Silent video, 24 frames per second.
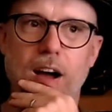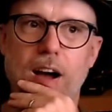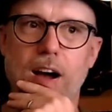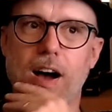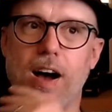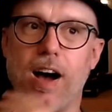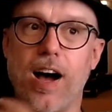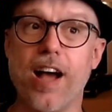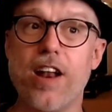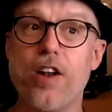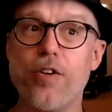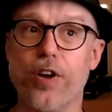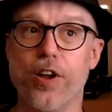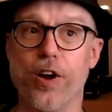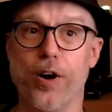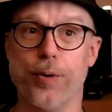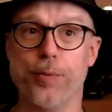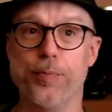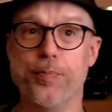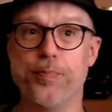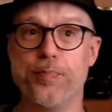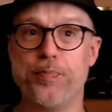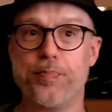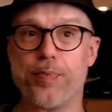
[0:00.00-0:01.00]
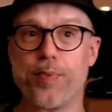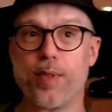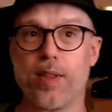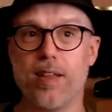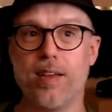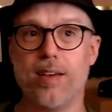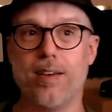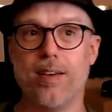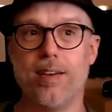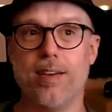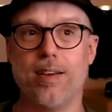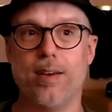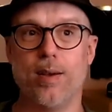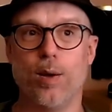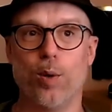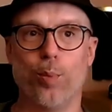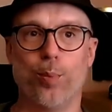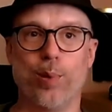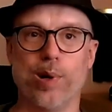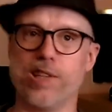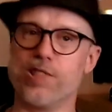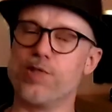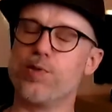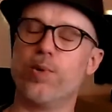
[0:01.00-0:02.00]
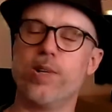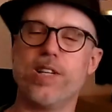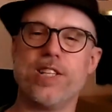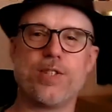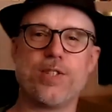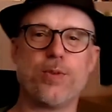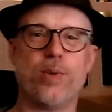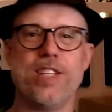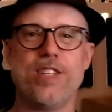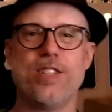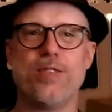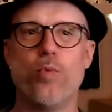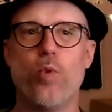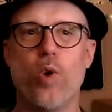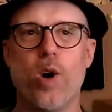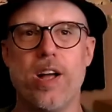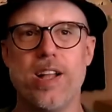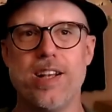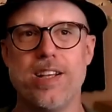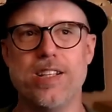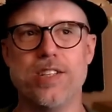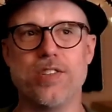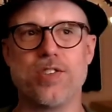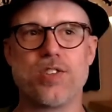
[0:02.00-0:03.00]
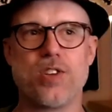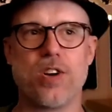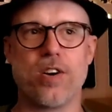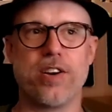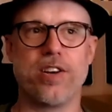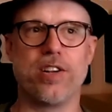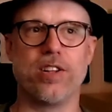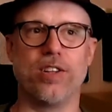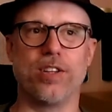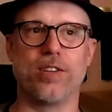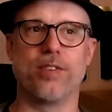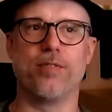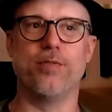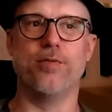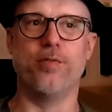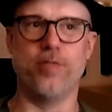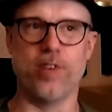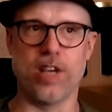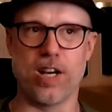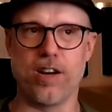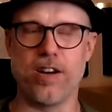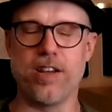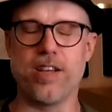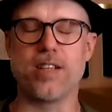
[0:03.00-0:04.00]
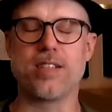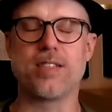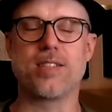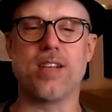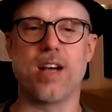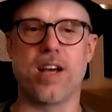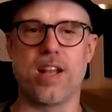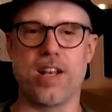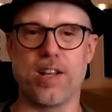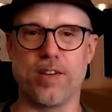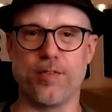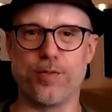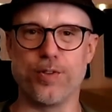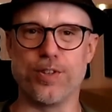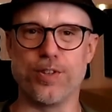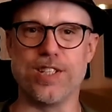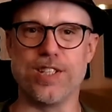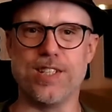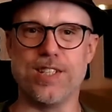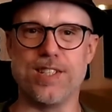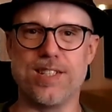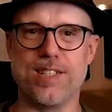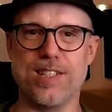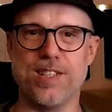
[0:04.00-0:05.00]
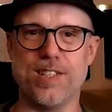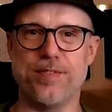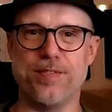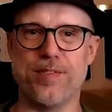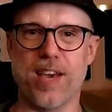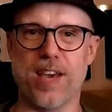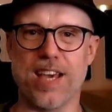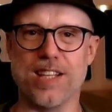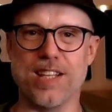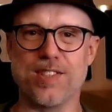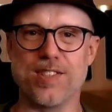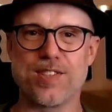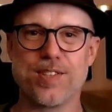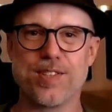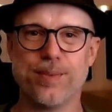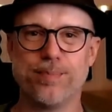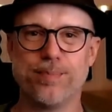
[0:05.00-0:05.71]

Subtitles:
I don't know. But 2021 is starting to look very exciting for DC fans.